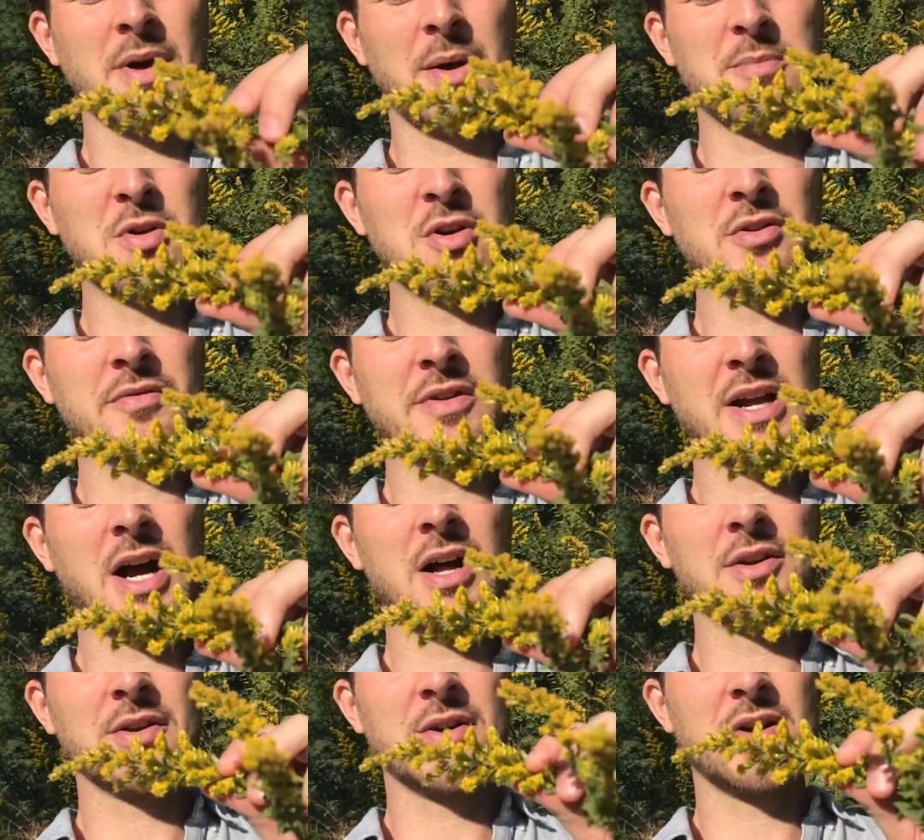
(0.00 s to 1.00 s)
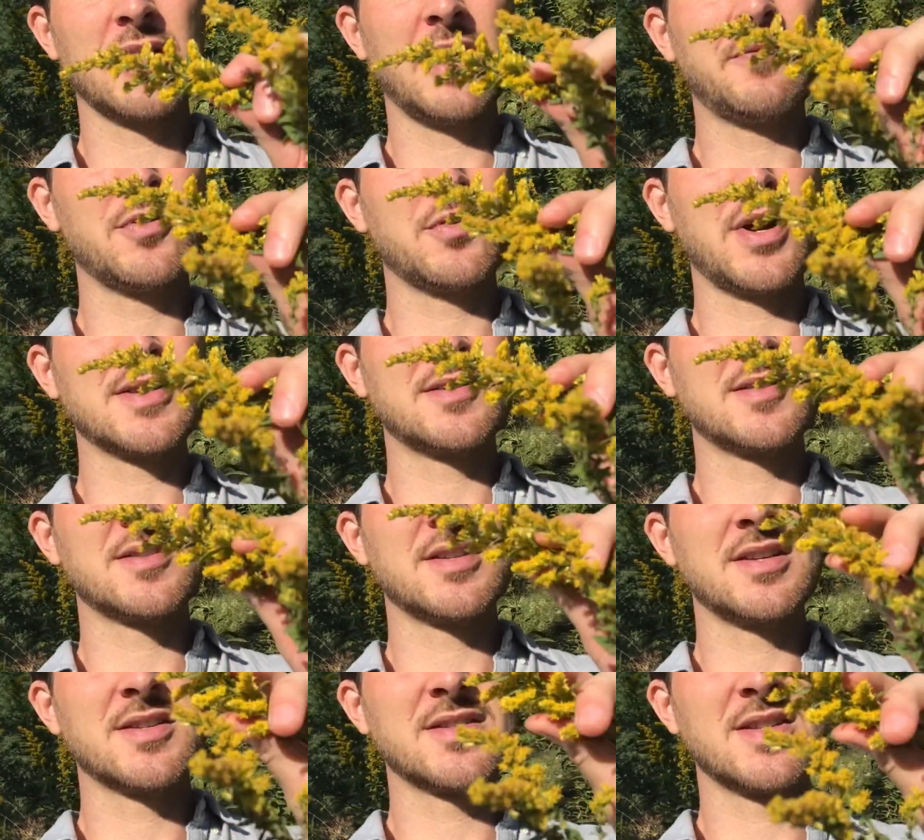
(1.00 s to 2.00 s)
beautifully colored
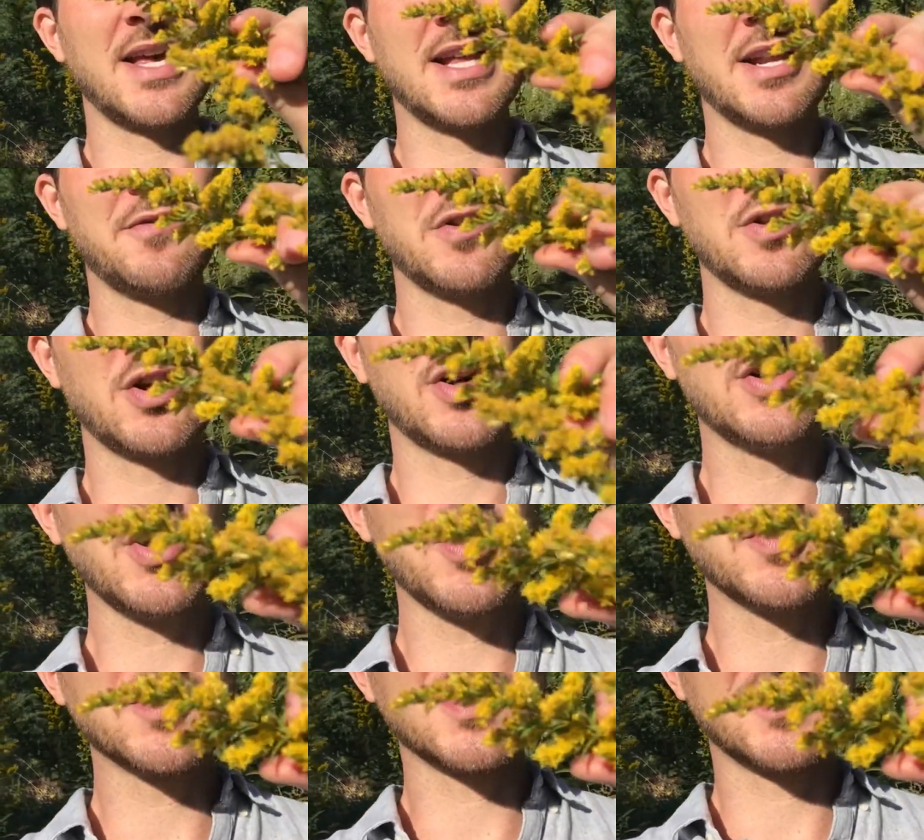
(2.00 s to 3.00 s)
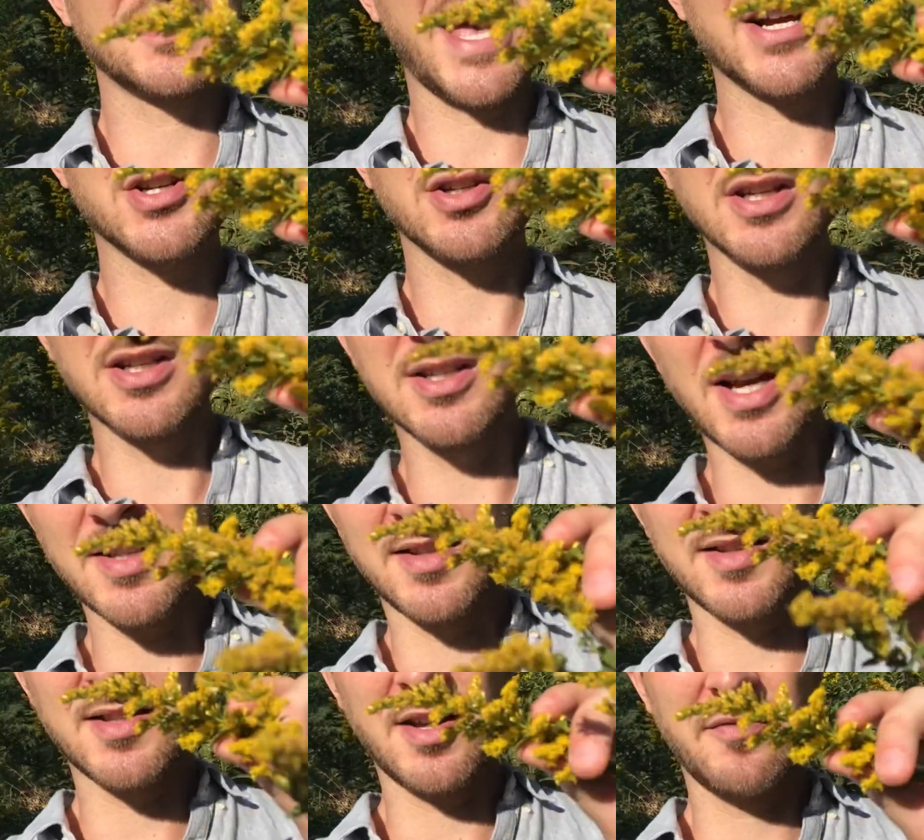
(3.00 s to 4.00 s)
inflorescences, and if you look close, it's actually
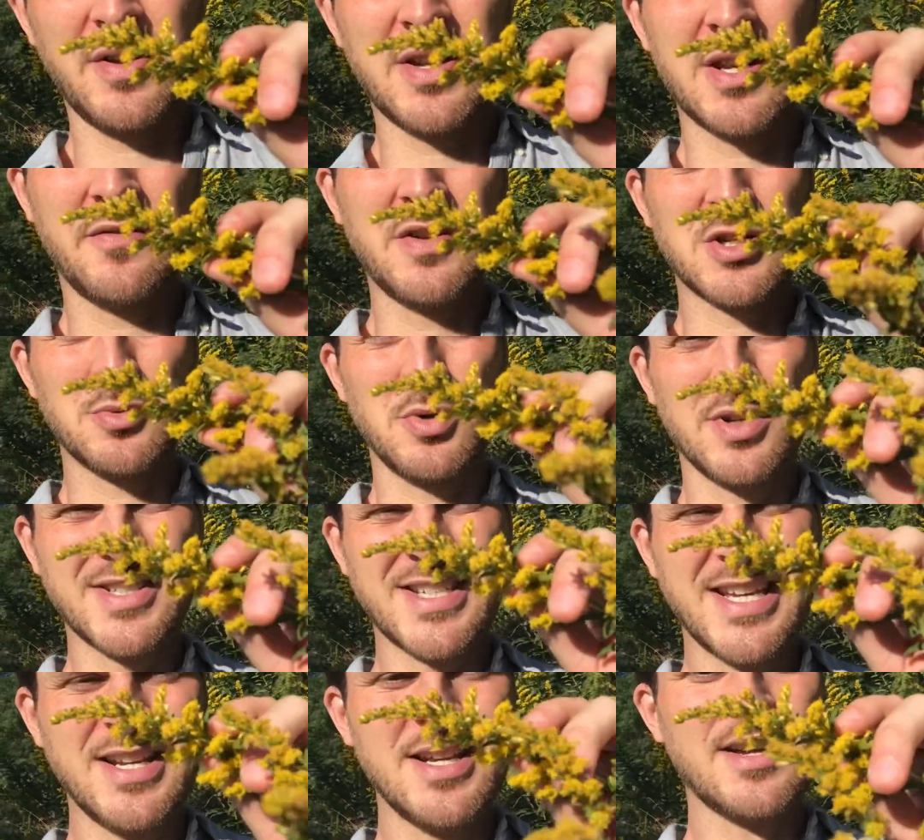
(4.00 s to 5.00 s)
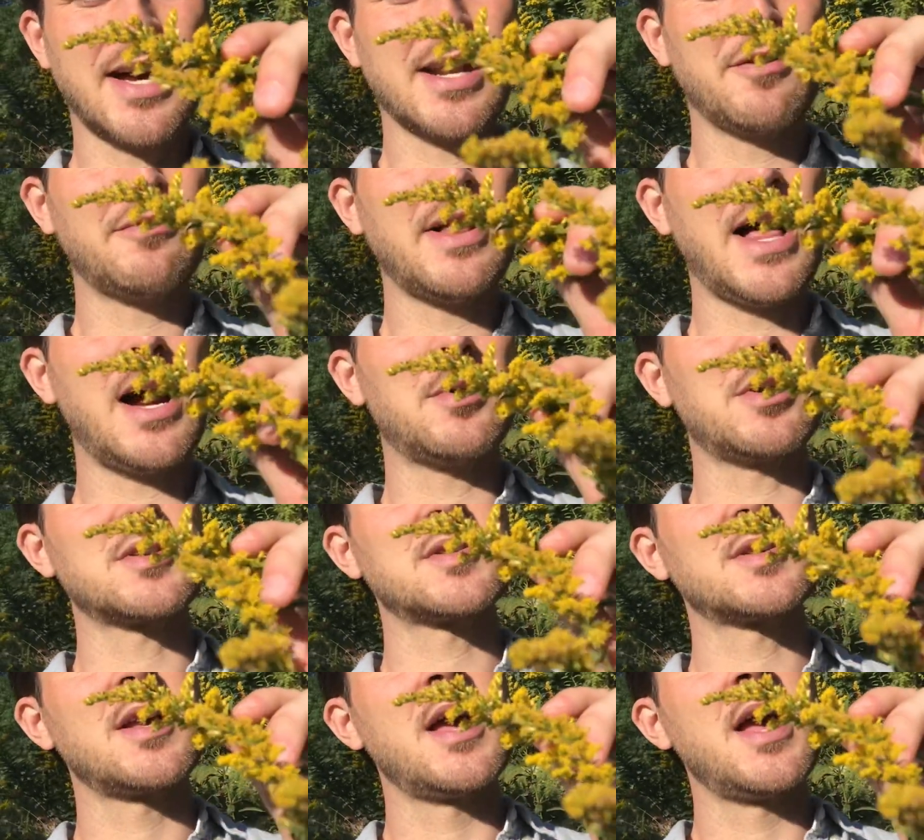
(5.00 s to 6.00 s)
dozens of individual teeny tiny flowers.